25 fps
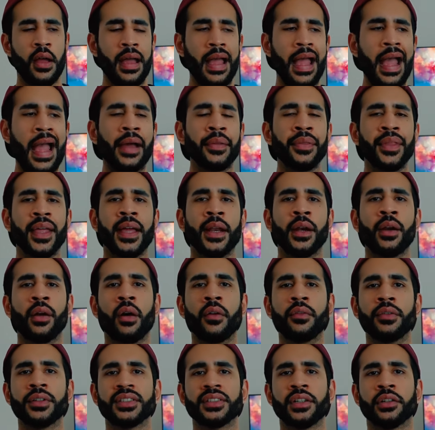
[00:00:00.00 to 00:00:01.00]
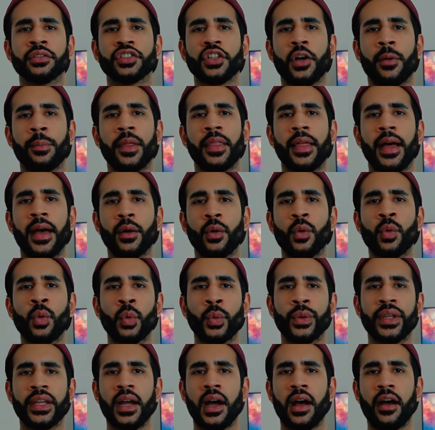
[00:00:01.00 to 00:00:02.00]
And then obviously on top of that, all
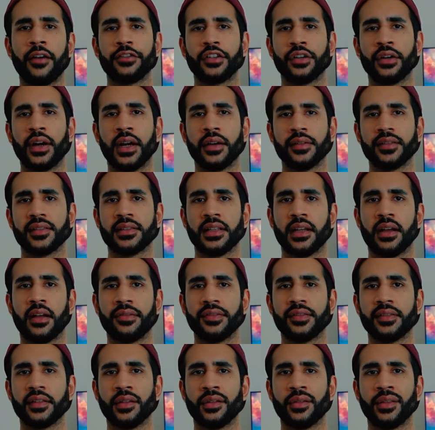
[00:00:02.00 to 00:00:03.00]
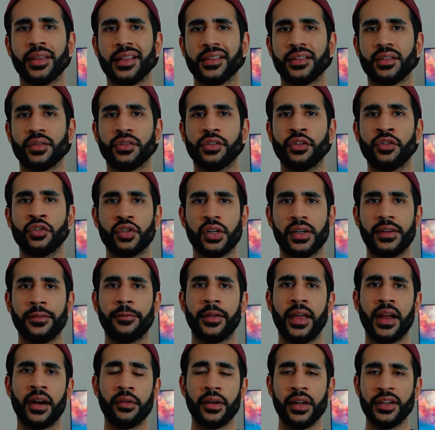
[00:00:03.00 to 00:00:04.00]
the after hours stuff. So that's usually
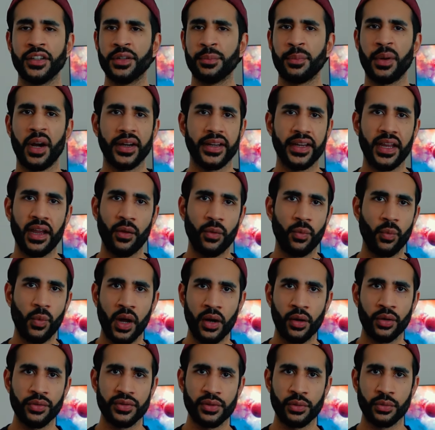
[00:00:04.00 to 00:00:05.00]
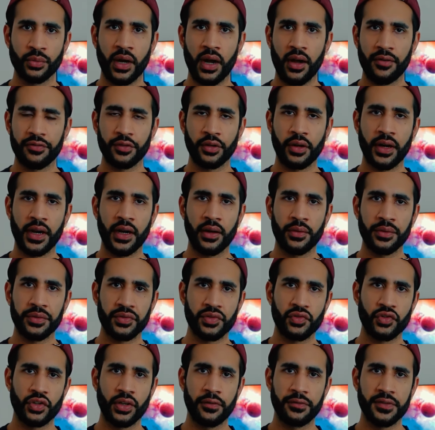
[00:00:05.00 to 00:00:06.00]
varied. You might get 1 or 2 after
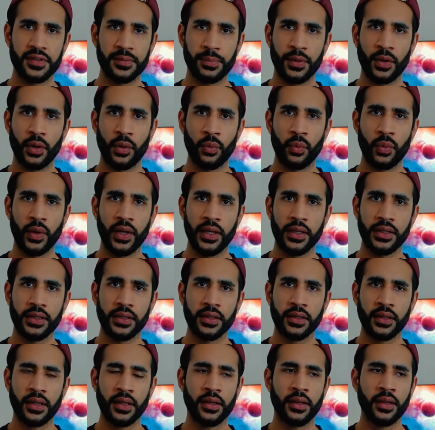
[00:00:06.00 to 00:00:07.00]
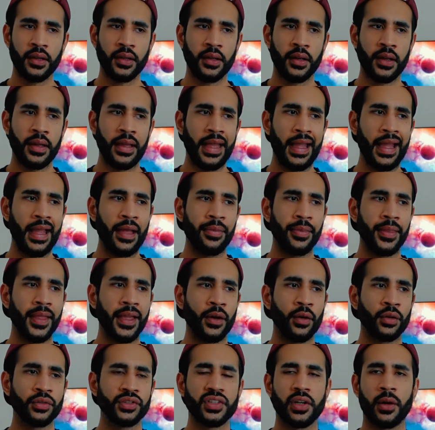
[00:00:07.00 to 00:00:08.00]
hours shifts per week. And
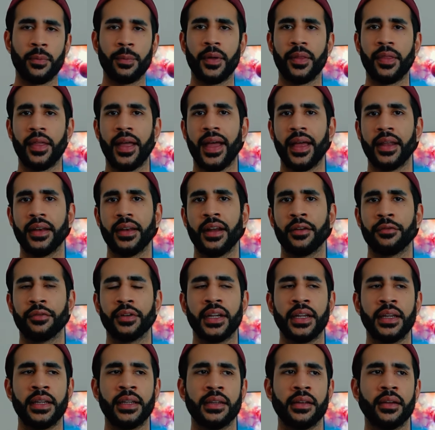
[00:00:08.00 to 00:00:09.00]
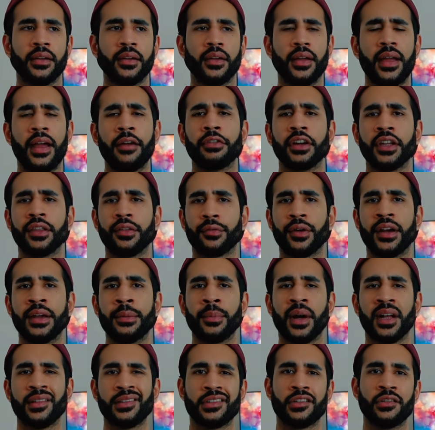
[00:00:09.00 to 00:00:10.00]
then on top of that, every 3
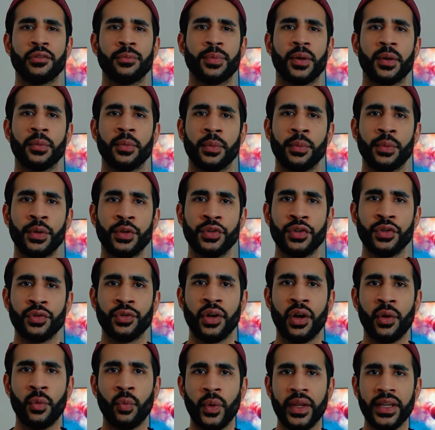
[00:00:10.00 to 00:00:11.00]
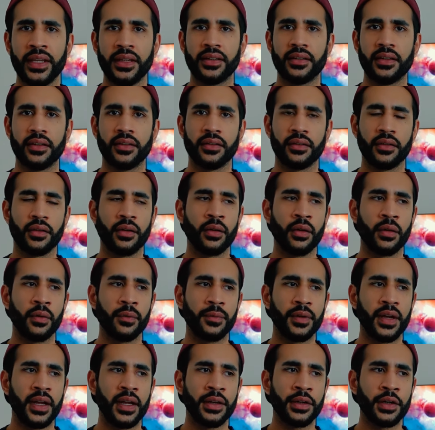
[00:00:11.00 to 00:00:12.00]
months, you probably do a week
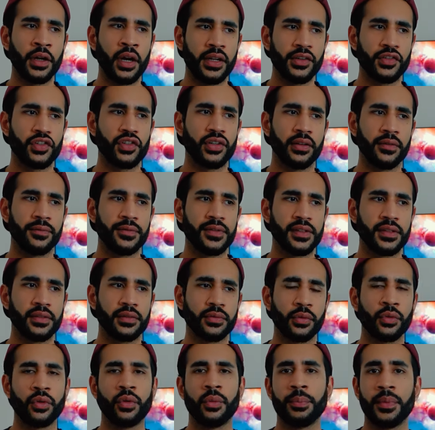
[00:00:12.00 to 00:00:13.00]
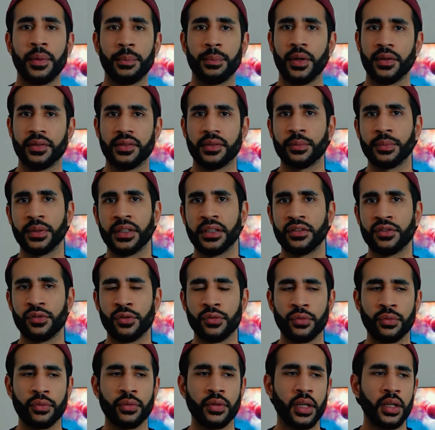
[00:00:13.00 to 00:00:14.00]
of night shifts, or possibly
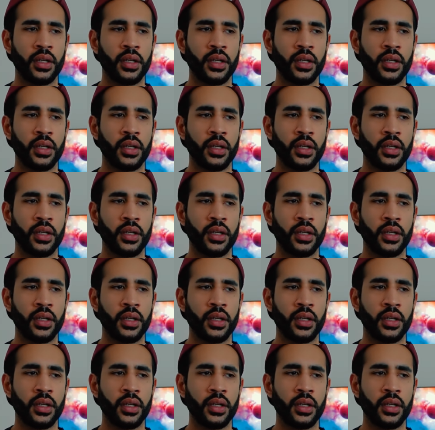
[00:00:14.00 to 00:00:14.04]
2.